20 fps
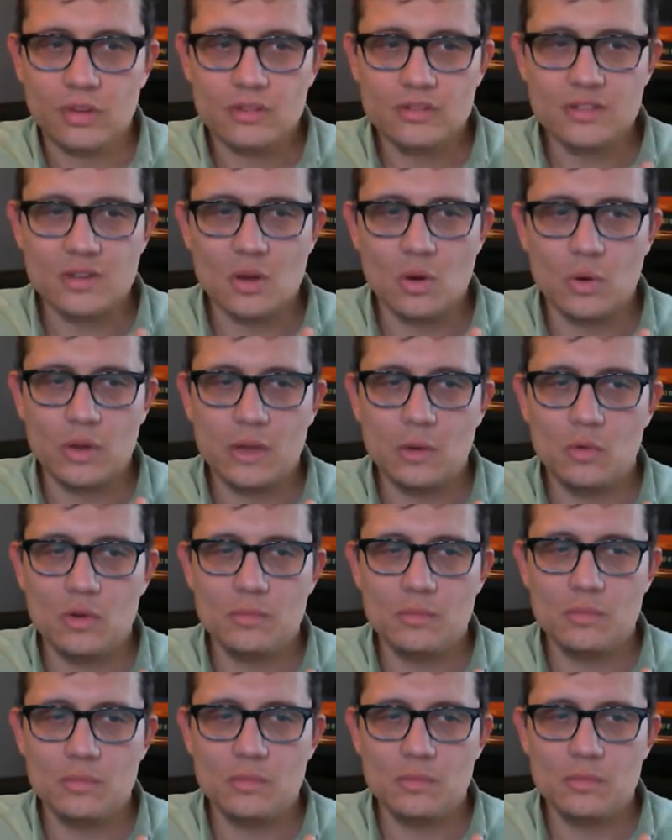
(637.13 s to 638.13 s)
So it
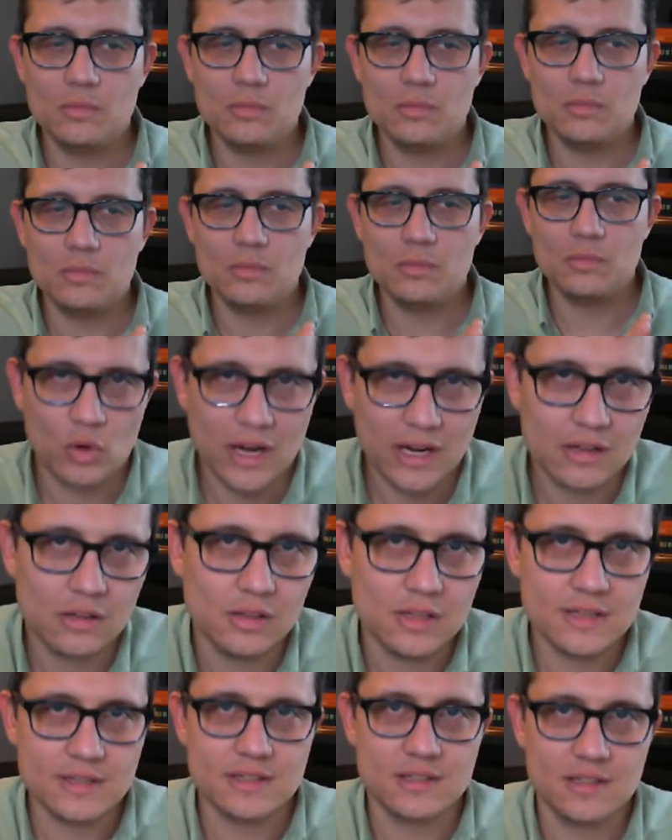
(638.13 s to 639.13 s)
would be, I think,
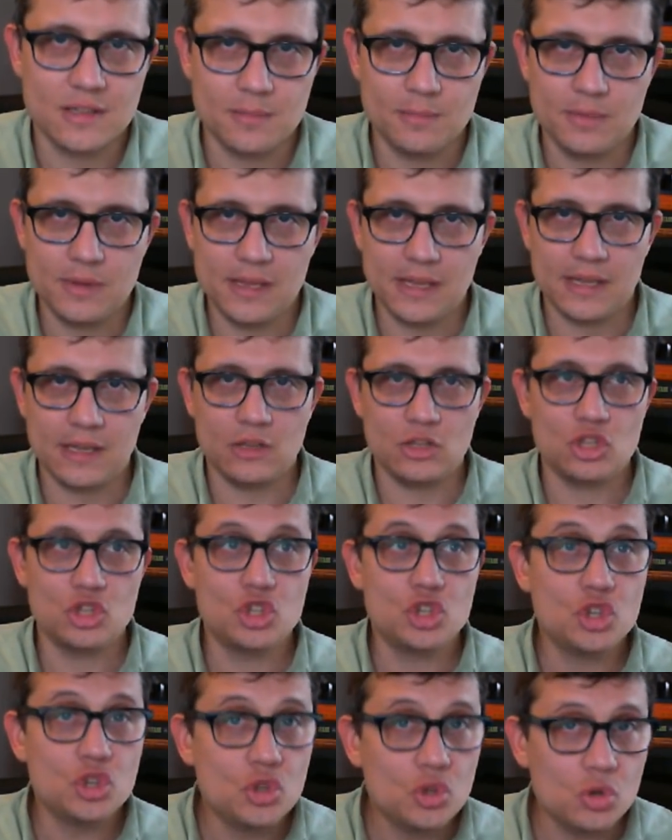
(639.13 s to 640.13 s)
reckless to be
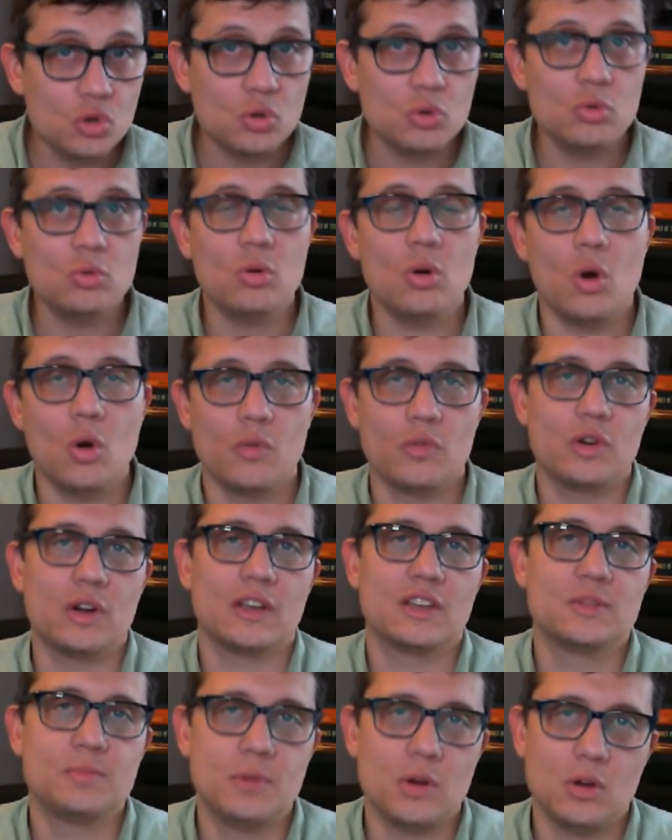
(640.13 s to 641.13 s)
too
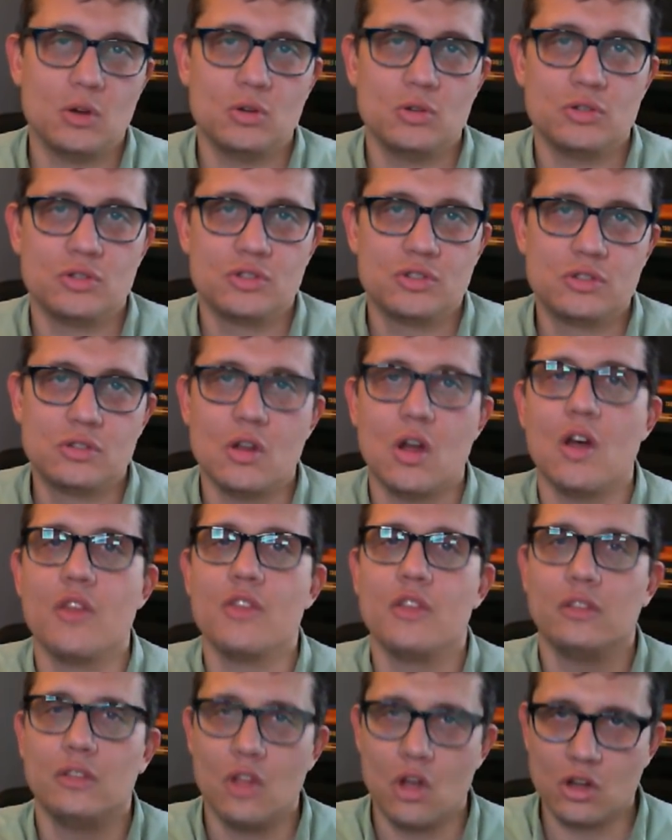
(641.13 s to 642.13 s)
overexposed
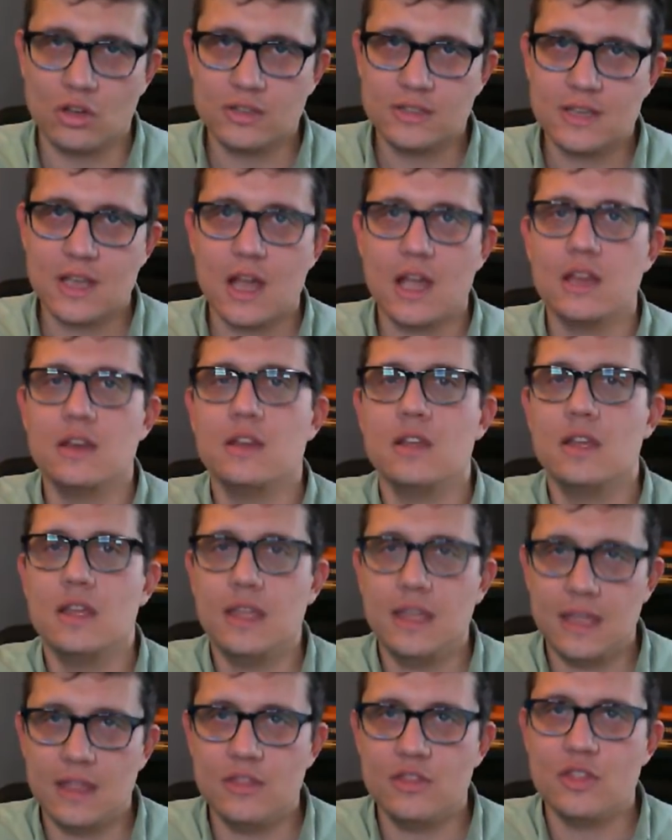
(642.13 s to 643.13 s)
on the long side
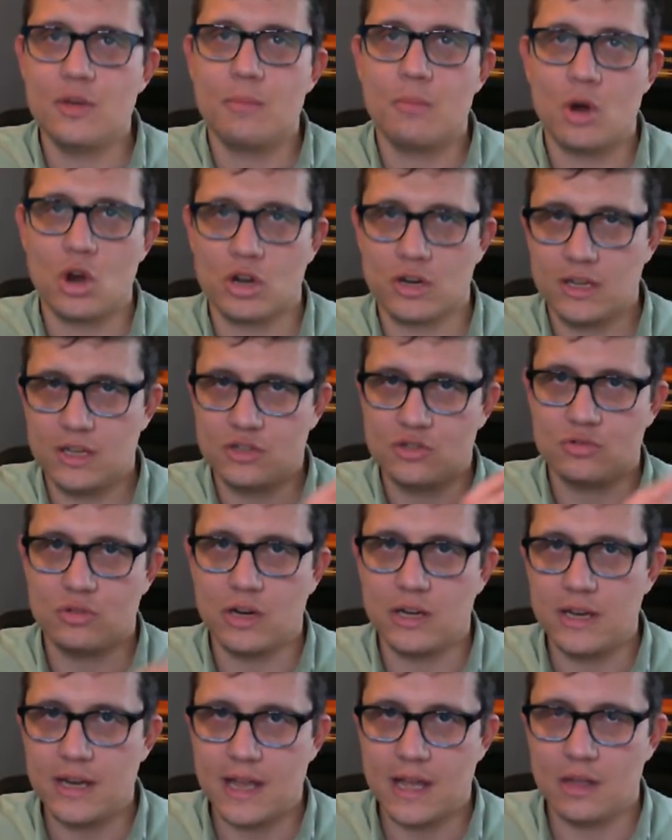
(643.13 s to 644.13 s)
in the markets
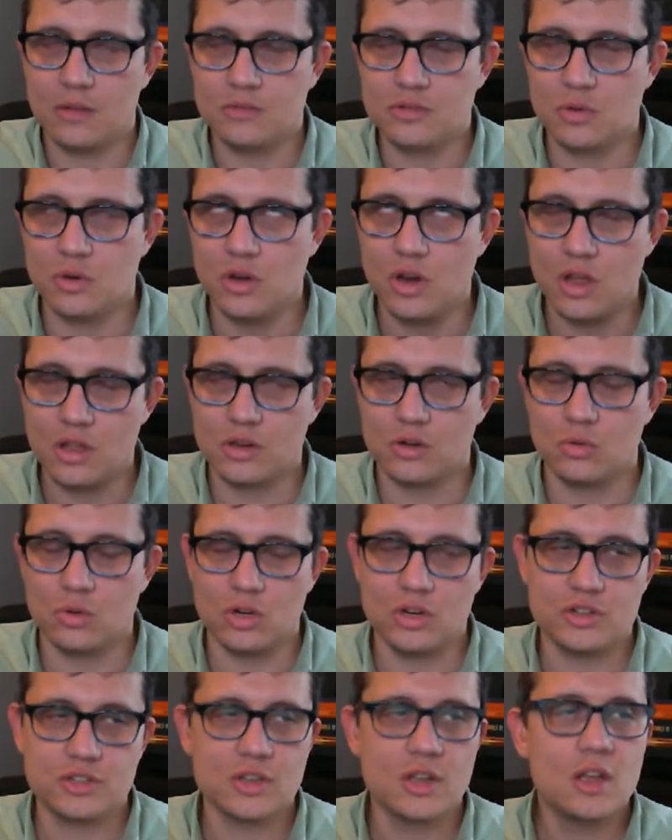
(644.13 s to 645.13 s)
right now. So in other
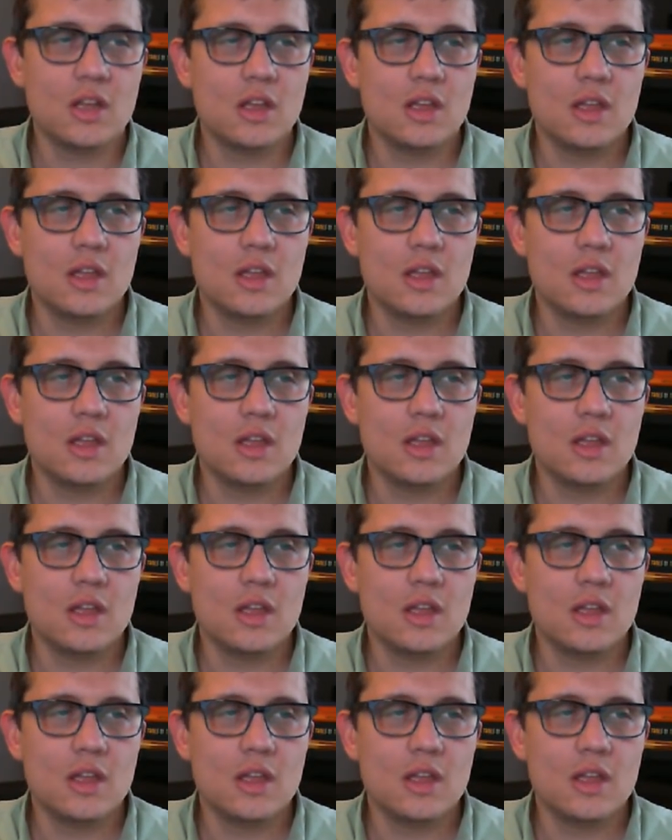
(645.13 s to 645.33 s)
words,